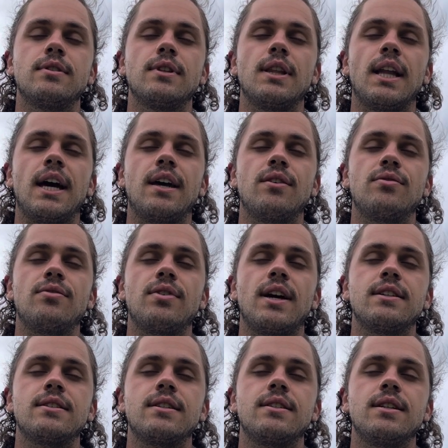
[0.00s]
life has
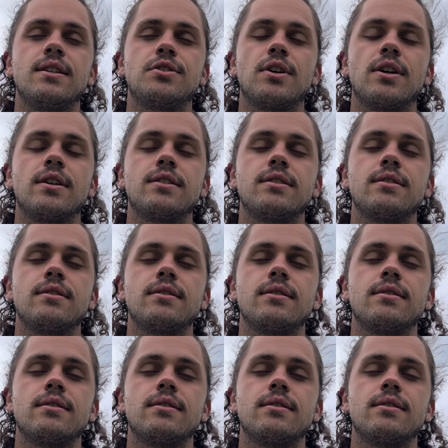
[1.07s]
to teach us